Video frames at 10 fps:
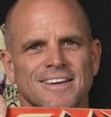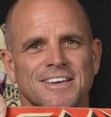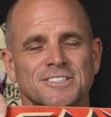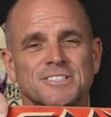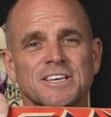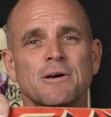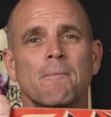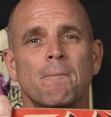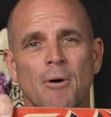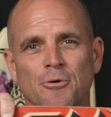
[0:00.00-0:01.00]
Can see
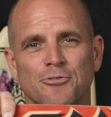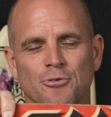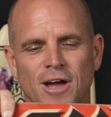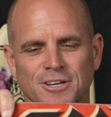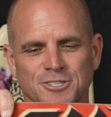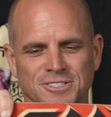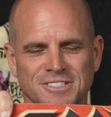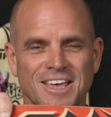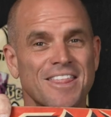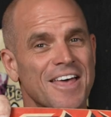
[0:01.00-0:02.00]
it both
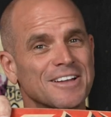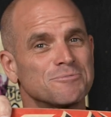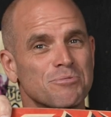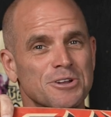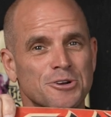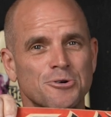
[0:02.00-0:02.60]
directions. That's pretty